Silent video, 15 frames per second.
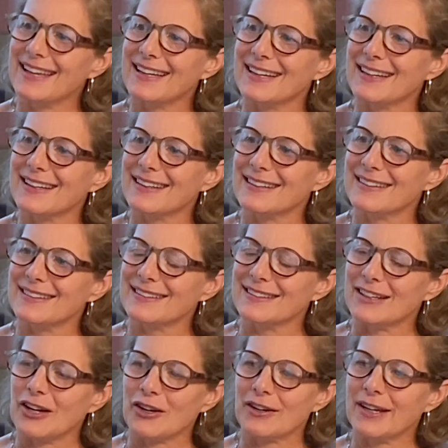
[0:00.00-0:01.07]
the country
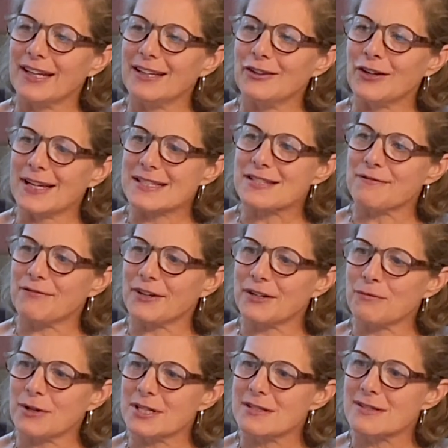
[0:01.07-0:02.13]
that all right you got some
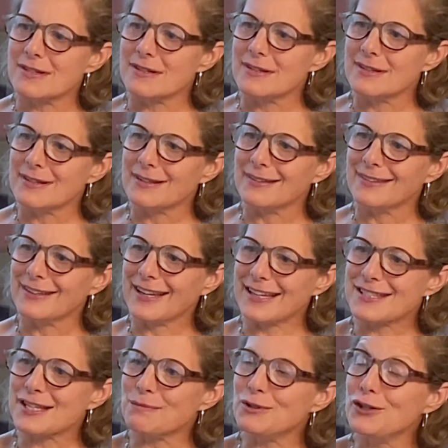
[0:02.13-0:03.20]
fun ones i i'm
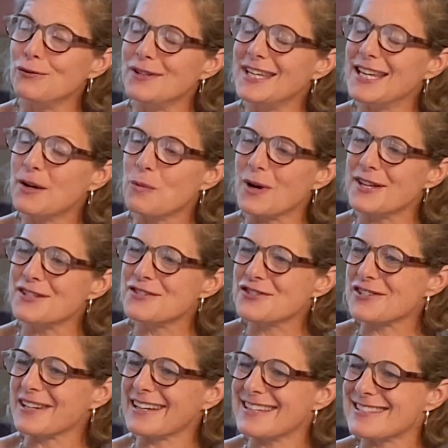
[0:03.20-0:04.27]
got some unique ones
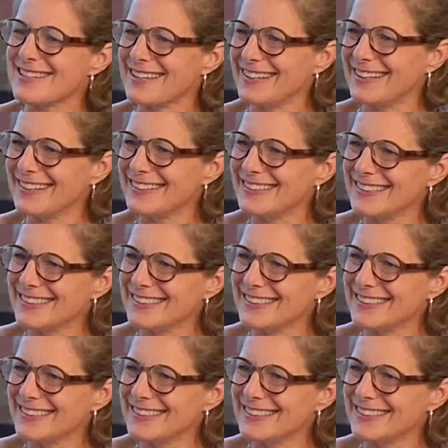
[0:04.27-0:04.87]
should i say i'm